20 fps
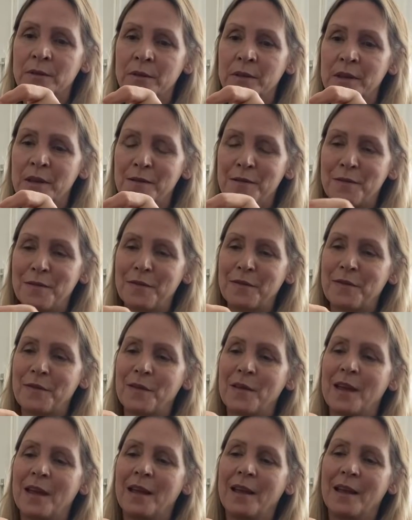leaf,
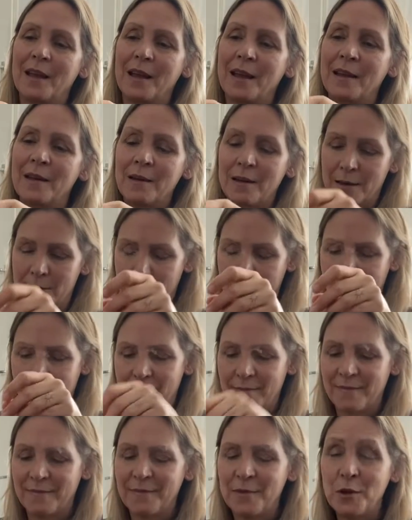and
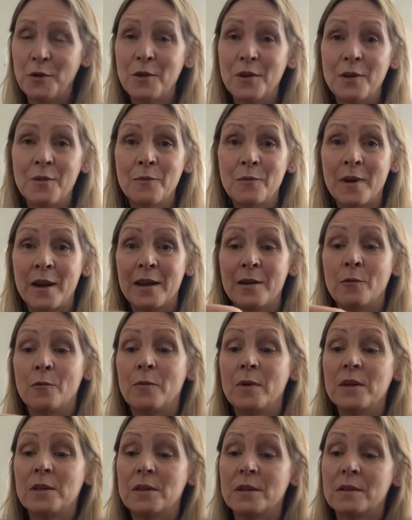you can write
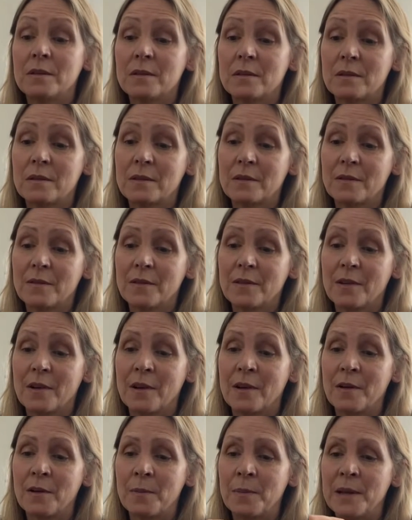wishes
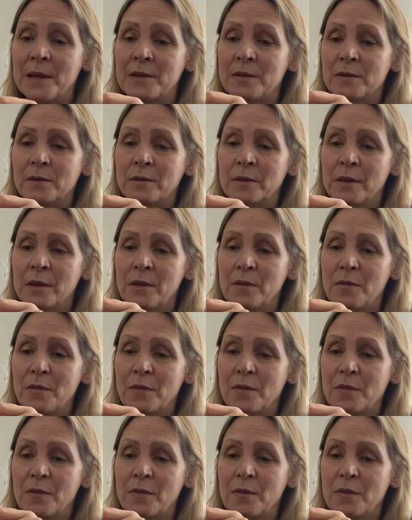on a basil leaf,